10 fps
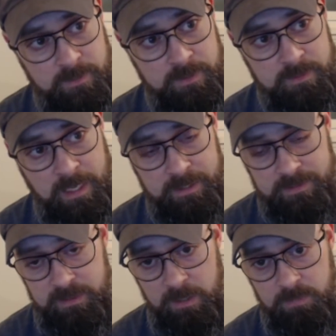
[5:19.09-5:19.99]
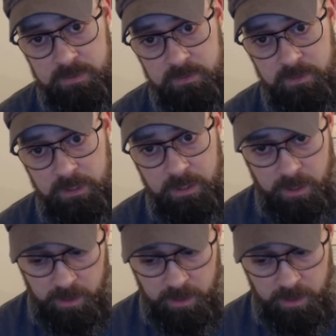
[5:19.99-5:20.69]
It's not as deep as the